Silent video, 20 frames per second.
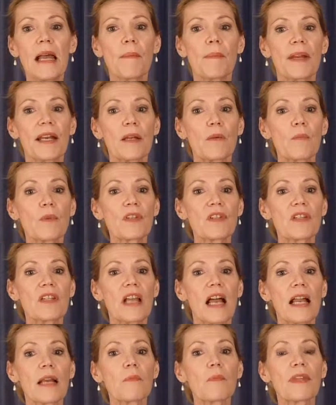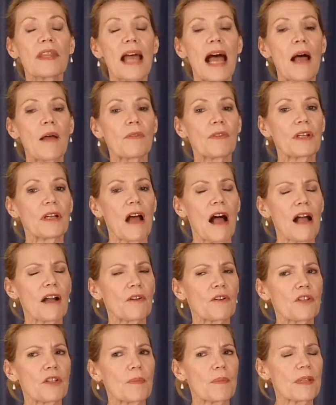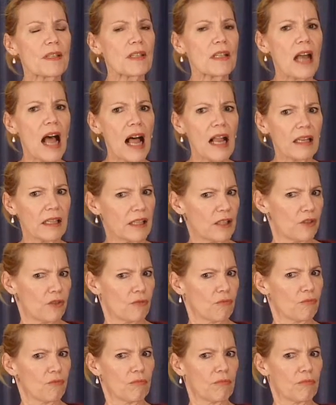but it was done without the congressman's knowledge.